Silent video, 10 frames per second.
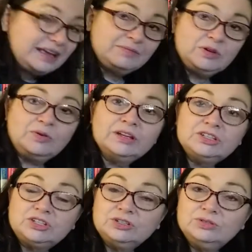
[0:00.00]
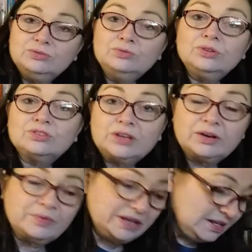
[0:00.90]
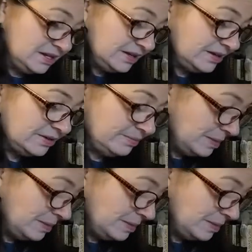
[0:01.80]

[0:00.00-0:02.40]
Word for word: am going to try to read or